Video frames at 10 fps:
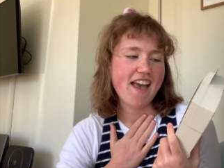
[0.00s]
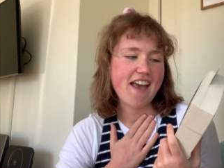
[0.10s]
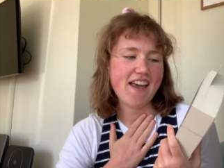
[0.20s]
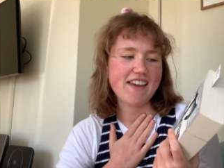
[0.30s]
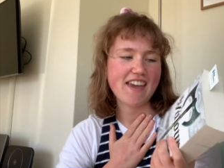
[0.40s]

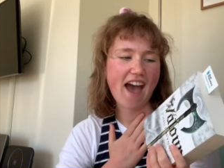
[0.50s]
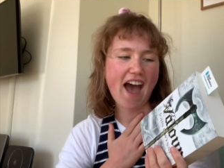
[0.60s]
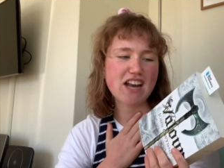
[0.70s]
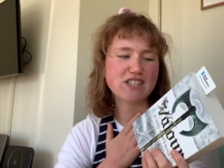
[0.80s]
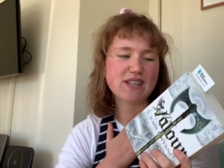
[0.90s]
yeah,
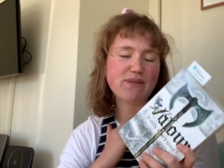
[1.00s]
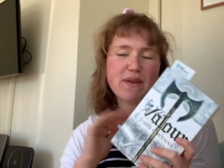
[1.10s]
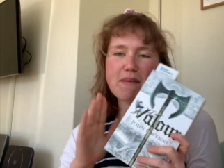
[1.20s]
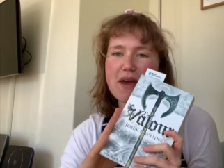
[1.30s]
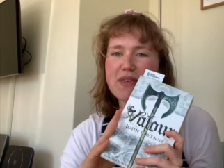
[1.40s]
I just love
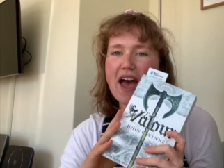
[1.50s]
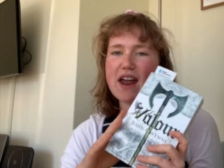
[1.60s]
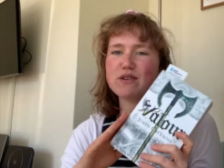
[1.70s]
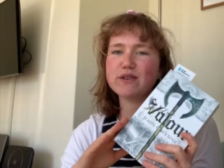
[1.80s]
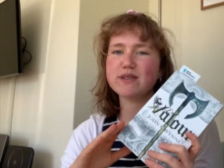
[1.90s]
them both.
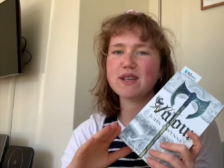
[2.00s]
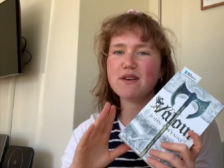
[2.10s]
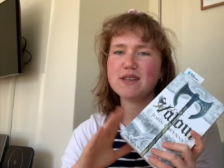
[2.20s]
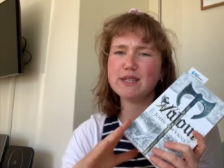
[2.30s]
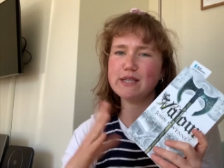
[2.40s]
And
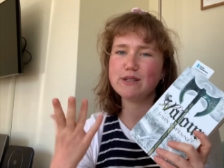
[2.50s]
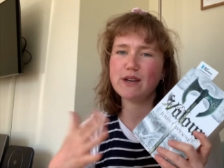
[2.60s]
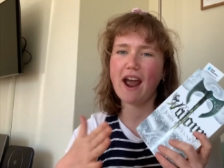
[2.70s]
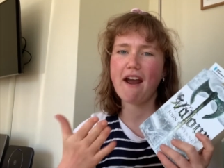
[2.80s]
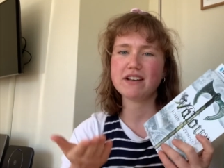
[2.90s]
also there's this new
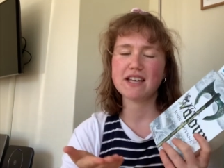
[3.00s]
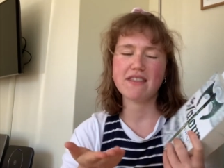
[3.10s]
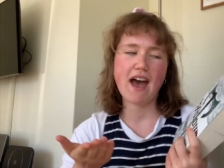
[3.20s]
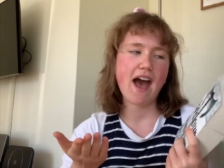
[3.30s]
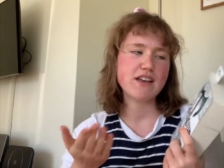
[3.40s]
character
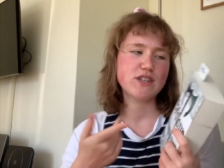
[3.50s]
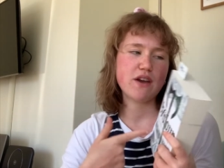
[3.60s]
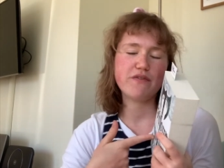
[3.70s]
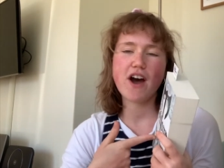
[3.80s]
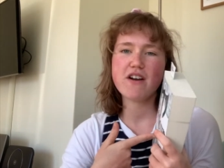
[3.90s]
that
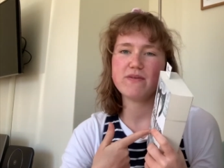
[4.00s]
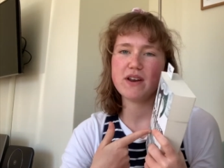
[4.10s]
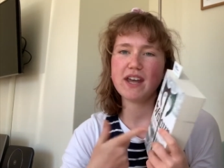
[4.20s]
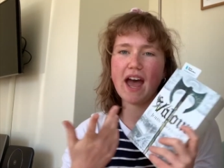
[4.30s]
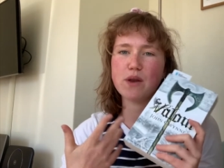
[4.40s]
so far I've
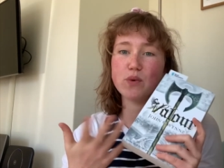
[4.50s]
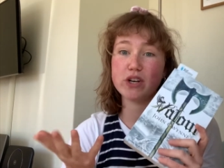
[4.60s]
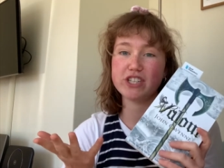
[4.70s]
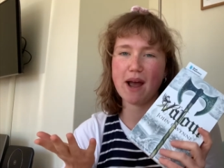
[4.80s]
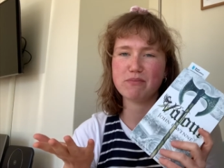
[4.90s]
only had
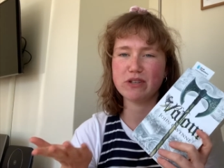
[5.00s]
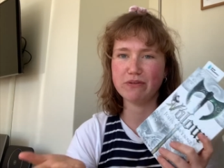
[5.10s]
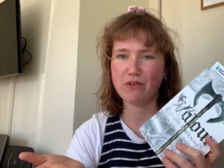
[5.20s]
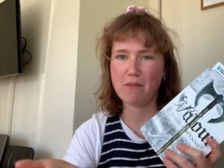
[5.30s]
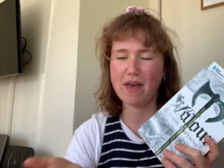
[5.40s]
one chapter
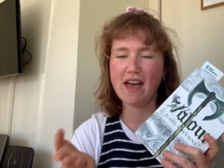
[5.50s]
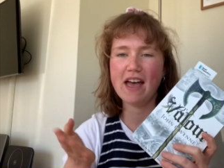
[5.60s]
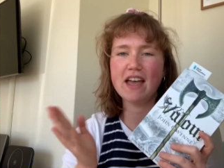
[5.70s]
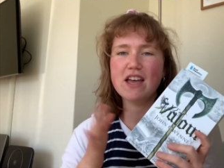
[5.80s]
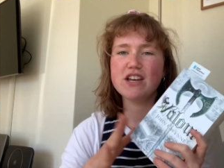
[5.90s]
from
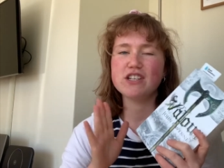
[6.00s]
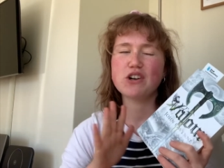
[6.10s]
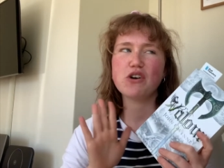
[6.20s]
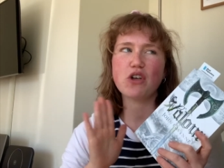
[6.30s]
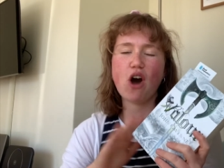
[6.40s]
her. She's
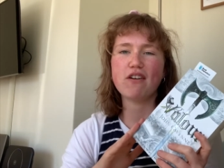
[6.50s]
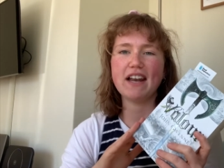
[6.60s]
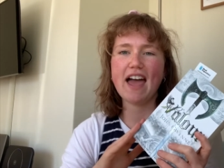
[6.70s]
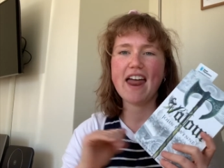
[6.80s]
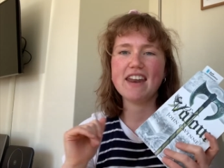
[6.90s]
called
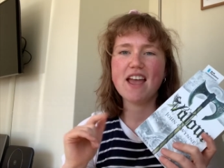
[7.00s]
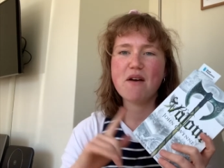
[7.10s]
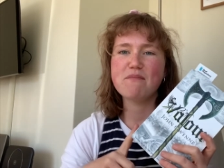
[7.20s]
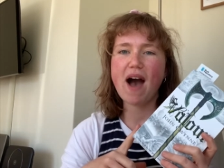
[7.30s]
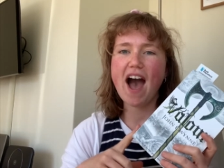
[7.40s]
Coraline,
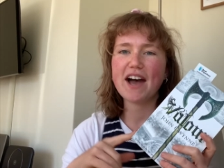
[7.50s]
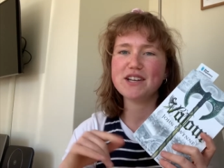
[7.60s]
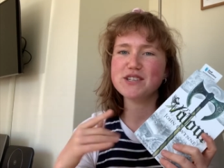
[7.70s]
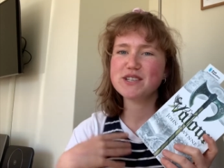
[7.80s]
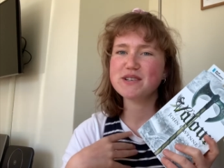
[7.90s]
but I
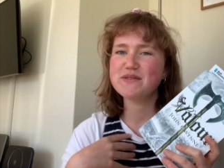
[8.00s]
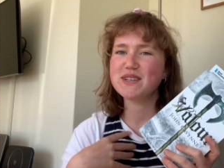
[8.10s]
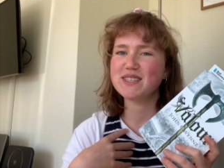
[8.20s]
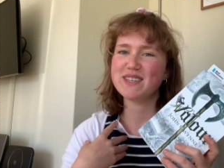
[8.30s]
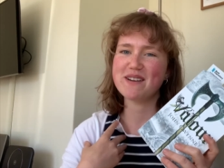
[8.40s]
just loved
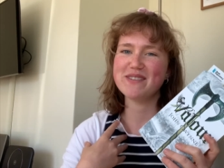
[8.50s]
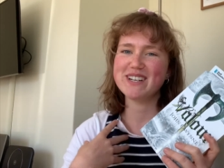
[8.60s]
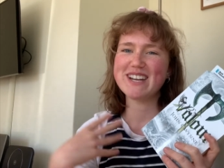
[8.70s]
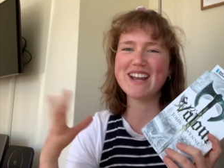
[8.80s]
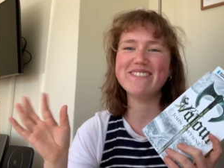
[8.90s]
her so
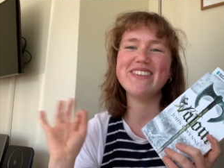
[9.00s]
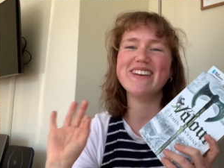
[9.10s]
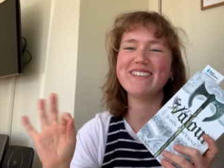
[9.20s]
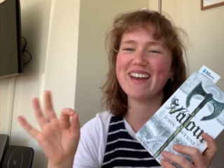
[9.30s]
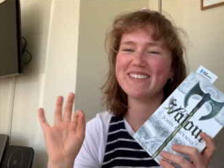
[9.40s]
much, even
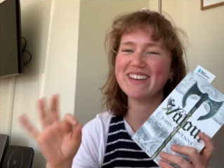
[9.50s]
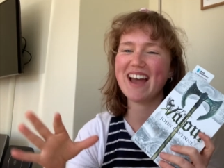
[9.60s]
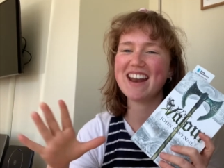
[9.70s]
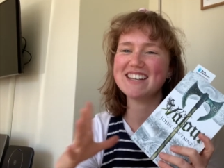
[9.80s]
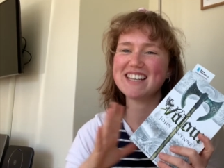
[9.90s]
though we only
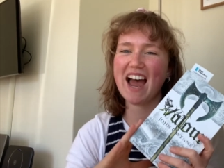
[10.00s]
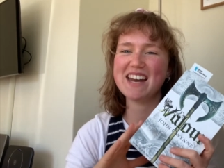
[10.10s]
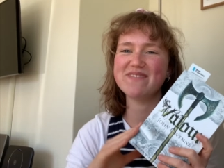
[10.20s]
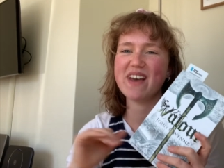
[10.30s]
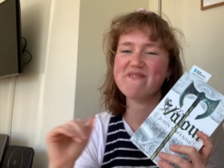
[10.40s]
had a
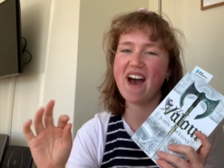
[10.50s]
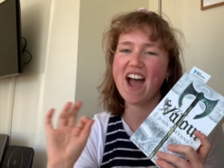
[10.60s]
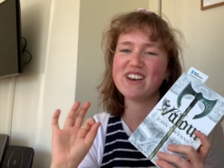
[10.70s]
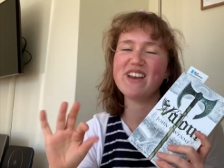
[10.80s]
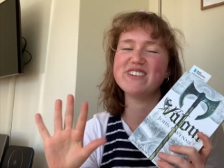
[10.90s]
tiny bit, but
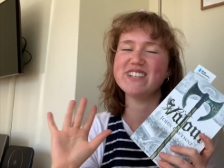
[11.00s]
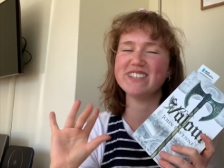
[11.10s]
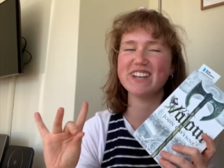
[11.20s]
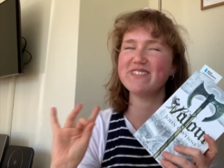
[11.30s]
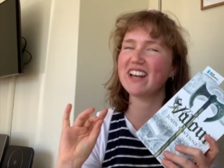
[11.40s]
I know she's
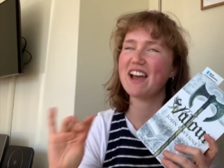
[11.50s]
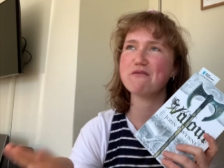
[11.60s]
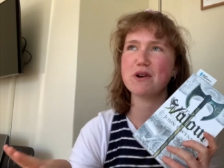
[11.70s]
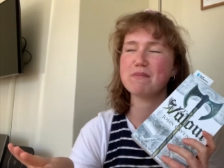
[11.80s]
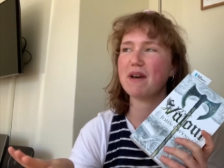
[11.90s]
gonna be like
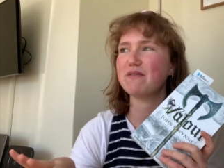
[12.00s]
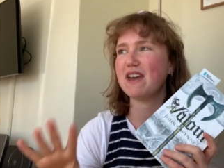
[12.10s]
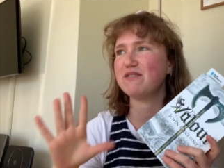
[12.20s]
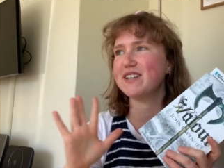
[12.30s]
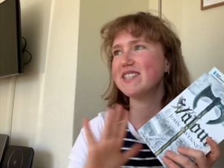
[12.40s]
one of my
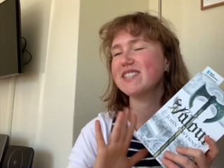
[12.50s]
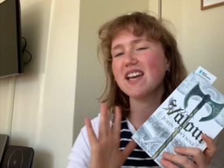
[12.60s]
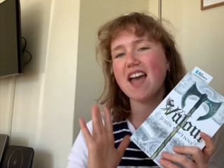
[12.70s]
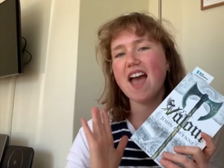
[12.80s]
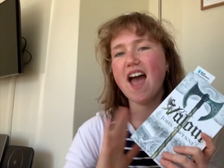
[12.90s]
favorites.
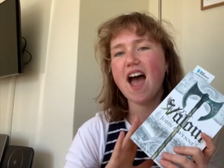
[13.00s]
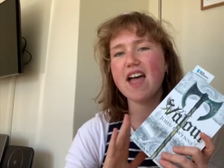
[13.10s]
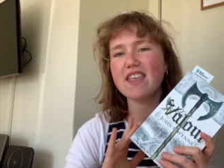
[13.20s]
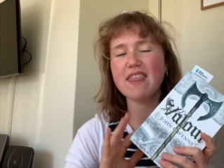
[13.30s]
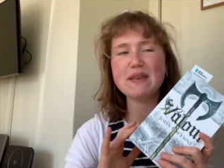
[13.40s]

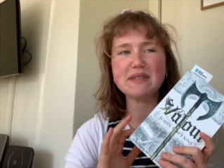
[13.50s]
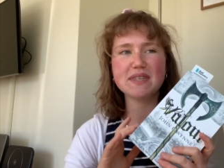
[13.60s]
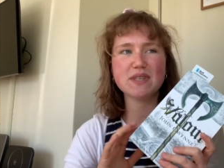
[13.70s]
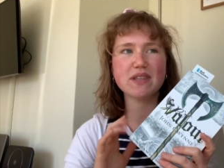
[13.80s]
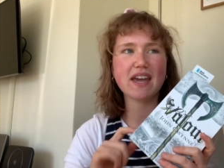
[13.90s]
And then there's
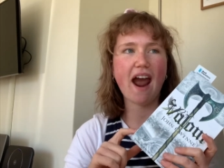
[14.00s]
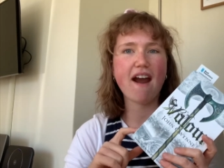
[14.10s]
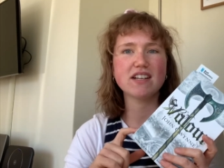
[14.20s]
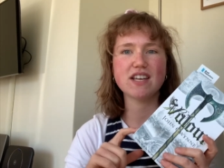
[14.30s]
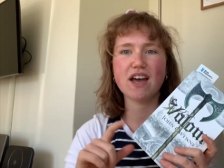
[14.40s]
this other
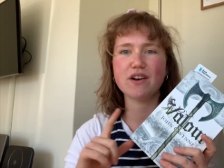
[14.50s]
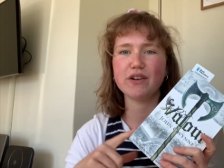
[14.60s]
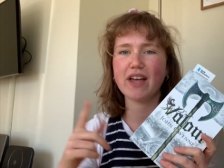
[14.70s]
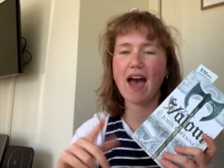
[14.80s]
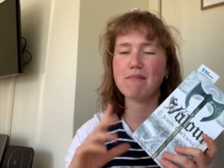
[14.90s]
character
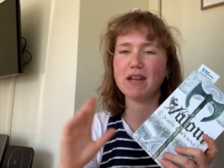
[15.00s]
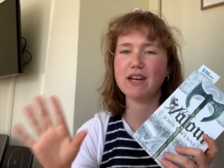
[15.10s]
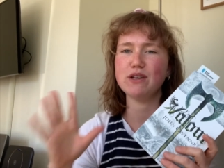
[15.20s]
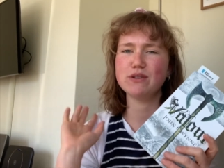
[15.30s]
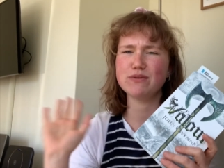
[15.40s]
called Camlin, who's